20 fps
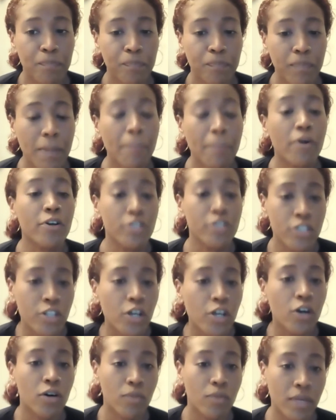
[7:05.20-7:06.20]

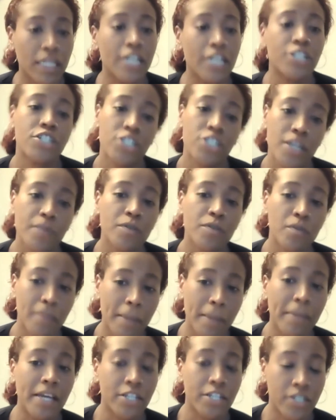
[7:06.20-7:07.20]
personal relationships with my
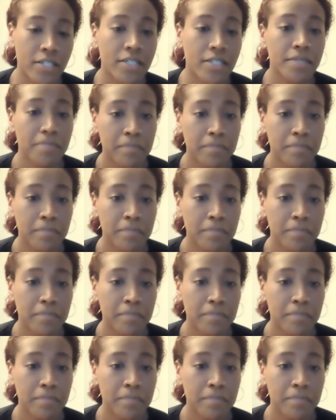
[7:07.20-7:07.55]
patients.